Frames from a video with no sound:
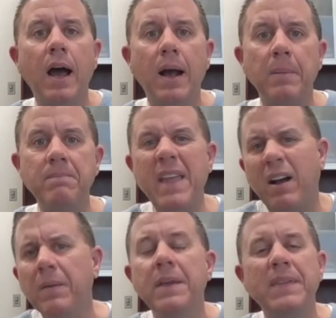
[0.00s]

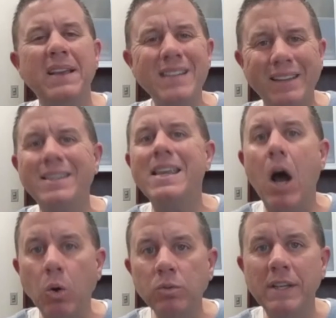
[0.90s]
Now, that's not
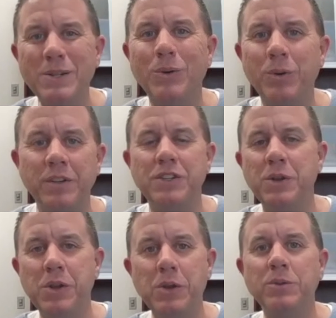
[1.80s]
the only tool that
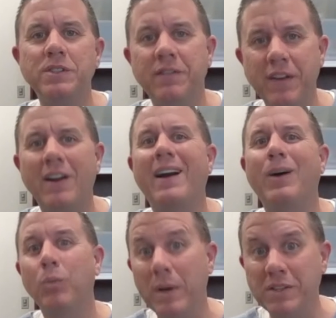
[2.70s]
you use to figure
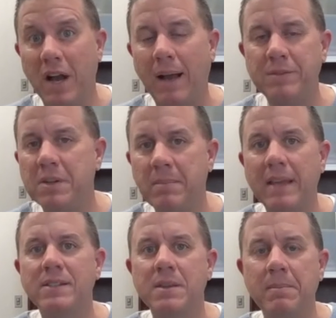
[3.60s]
out which option
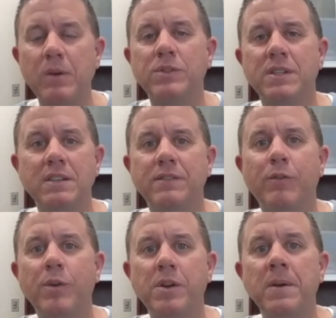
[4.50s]
makes the most sense
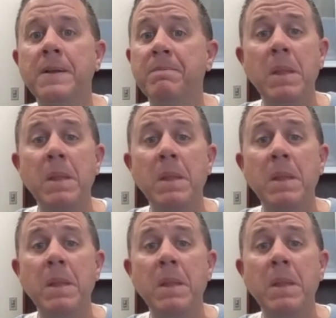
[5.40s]
for you.